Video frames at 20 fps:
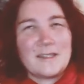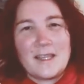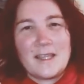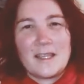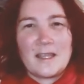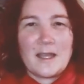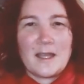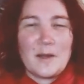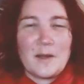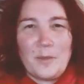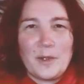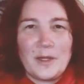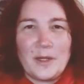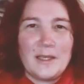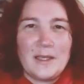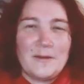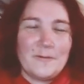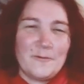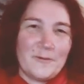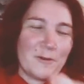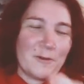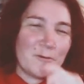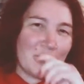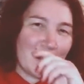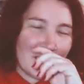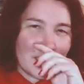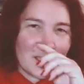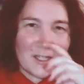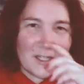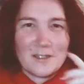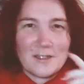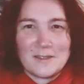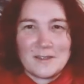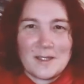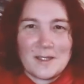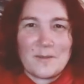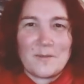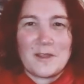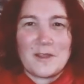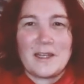let's say, company, foundation,
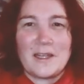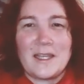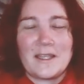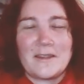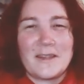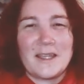something